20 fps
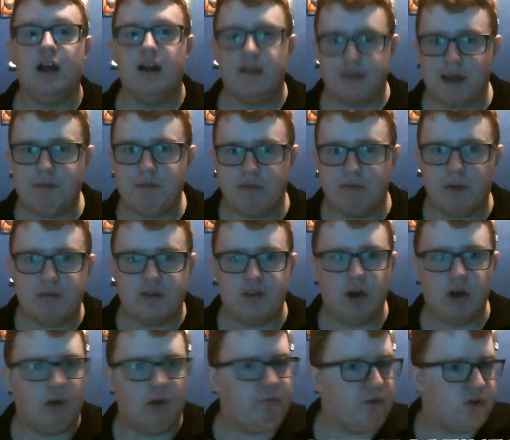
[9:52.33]
some
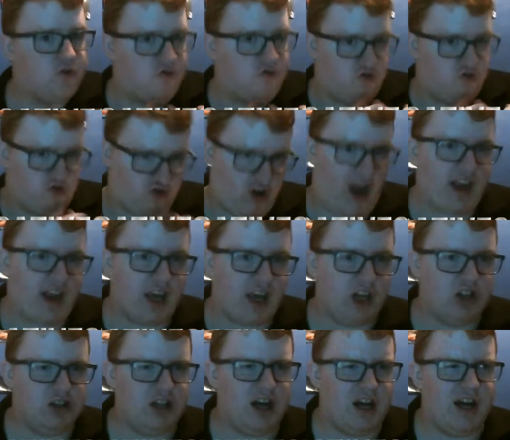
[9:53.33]
films are known for
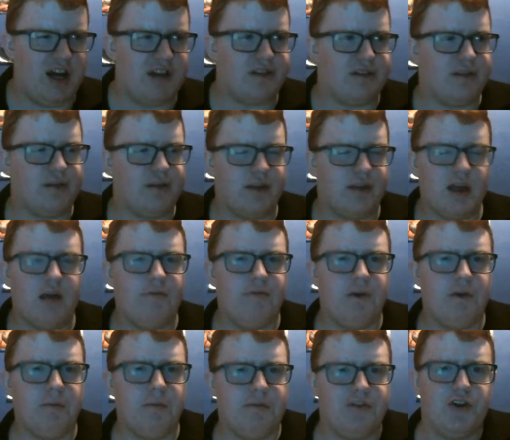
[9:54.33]
dragging a lot.
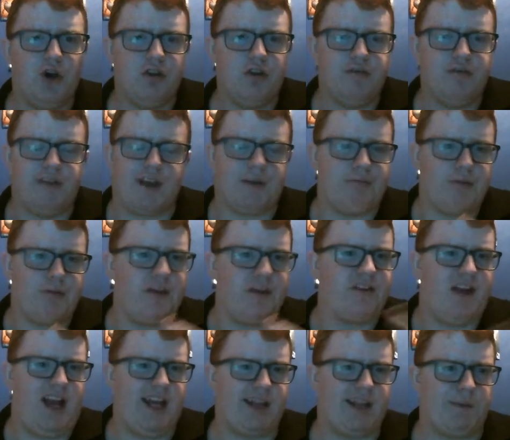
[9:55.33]
Some films known like
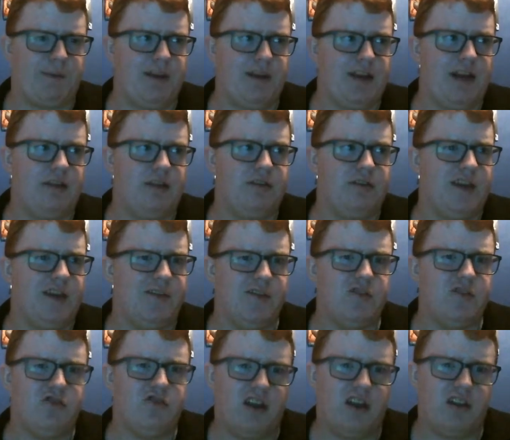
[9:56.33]
Prison Azkaban that
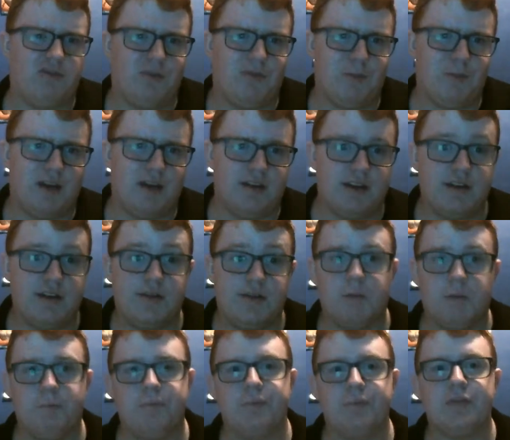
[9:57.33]
never drags for me at
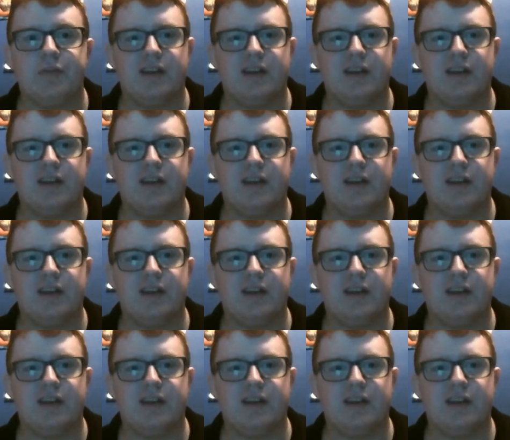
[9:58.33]
least.